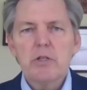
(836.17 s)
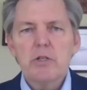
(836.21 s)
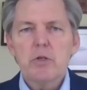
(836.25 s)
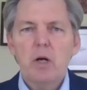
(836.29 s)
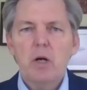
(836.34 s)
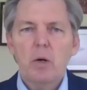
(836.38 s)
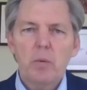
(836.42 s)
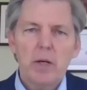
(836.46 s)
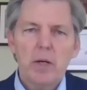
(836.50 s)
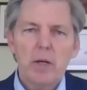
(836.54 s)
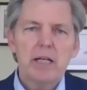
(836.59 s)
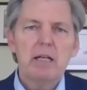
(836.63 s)
So I
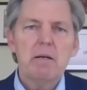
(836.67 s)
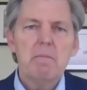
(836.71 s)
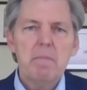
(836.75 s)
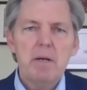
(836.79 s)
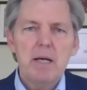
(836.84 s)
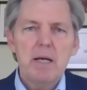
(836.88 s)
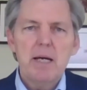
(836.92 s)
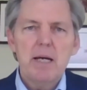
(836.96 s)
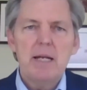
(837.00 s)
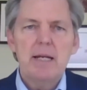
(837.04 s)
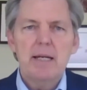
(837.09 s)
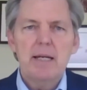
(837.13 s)
want to
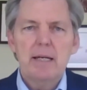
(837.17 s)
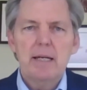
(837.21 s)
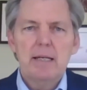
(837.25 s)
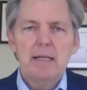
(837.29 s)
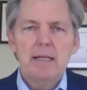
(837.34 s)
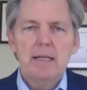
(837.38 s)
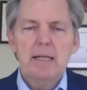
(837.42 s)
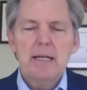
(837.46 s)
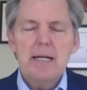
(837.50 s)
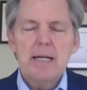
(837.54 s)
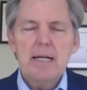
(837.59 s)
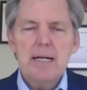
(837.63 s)
commend
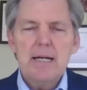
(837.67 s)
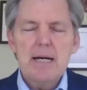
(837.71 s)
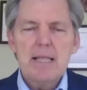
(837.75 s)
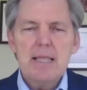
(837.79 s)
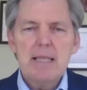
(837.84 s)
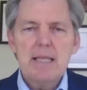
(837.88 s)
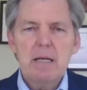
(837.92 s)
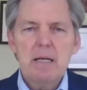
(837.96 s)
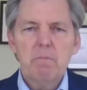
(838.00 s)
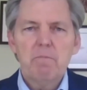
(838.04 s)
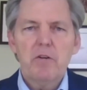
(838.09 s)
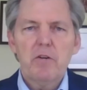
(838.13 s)

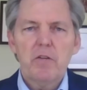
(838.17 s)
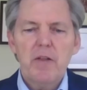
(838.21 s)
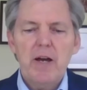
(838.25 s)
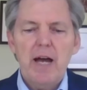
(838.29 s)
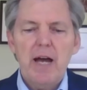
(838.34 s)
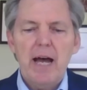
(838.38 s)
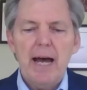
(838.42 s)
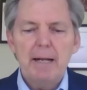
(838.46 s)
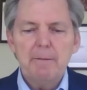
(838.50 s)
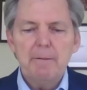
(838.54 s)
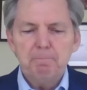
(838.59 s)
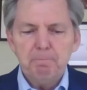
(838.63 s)
them for
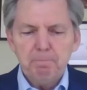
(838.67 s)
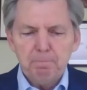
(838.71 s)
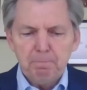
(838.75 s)
that.